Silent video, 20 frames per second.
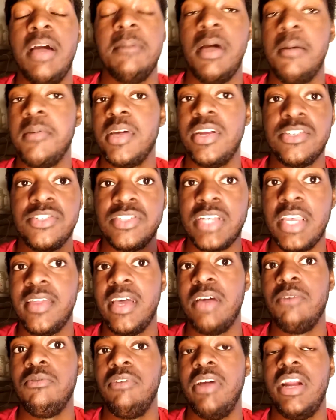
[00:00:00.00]
I'm gonna say
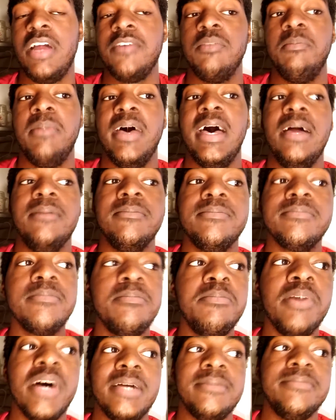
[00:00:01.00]
that right off the bat.
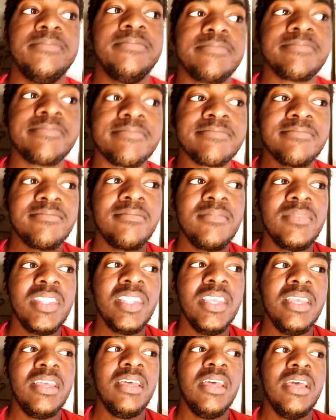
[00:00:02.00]
But
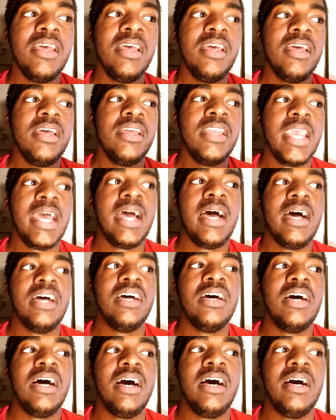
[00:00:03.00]

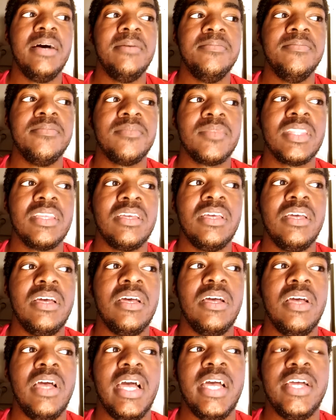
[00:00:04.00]
yeah,
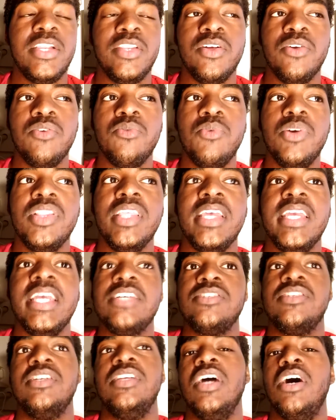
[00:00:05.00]
there really
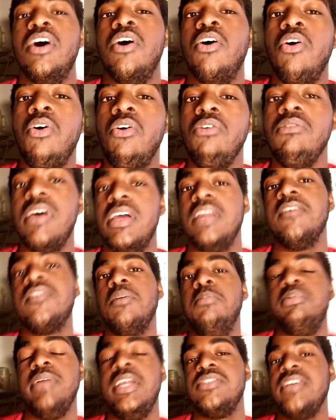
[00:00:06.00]
isn't a whole lot of
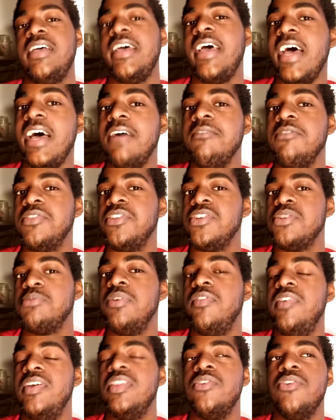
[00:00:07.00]
complaints I have with this
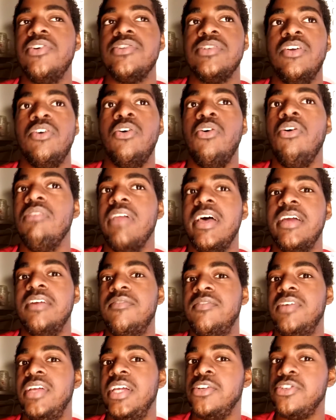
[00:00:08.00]
movie. There isn't a whole lot
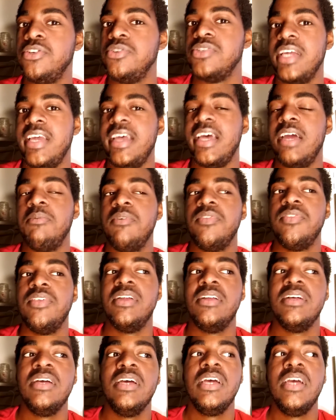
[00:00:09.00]
of issues I had with
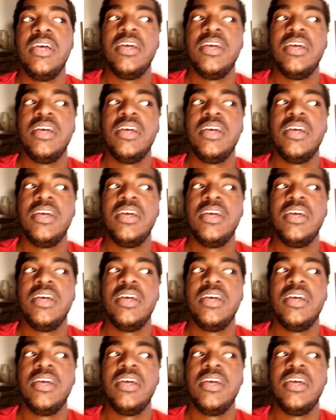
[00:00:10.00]
it.